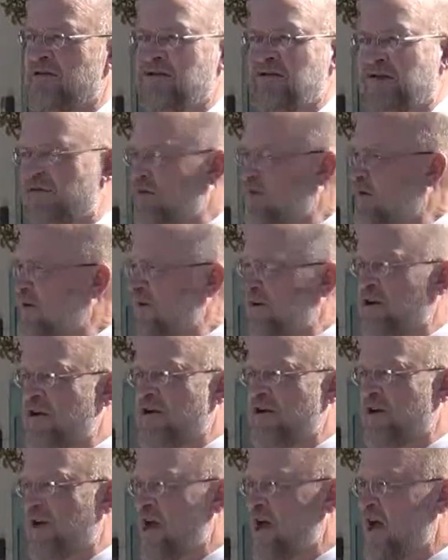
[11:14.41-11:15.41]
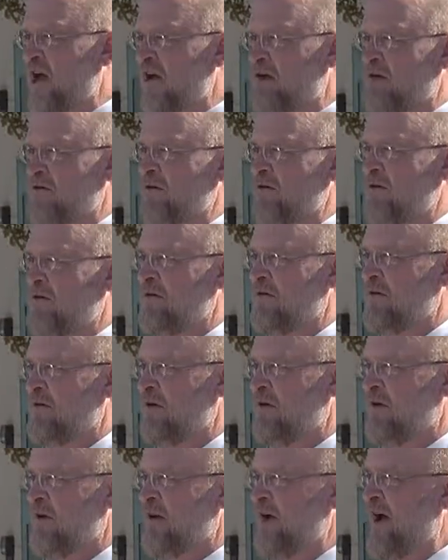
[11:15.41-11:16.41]
Just what you're doing now.
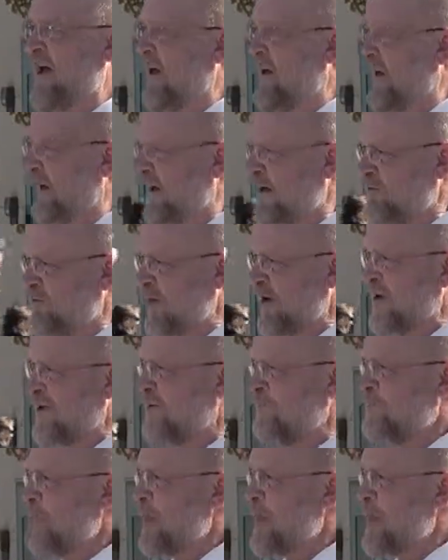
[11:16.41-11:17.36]
It hit me.